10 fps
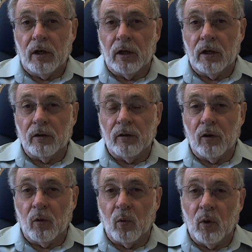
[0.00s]

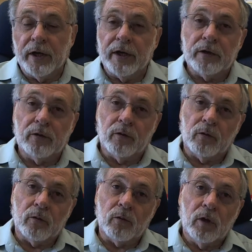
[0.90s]
no way
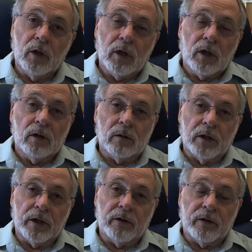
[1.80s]
to
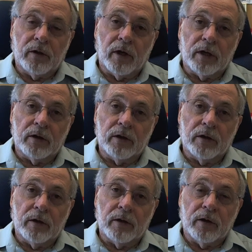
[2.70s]
link the
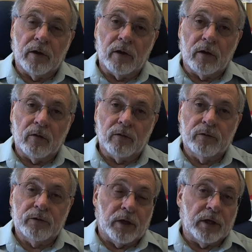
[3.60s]
idea of,
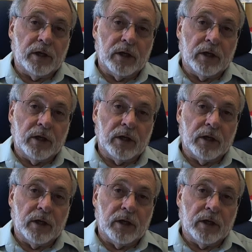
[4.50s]
say,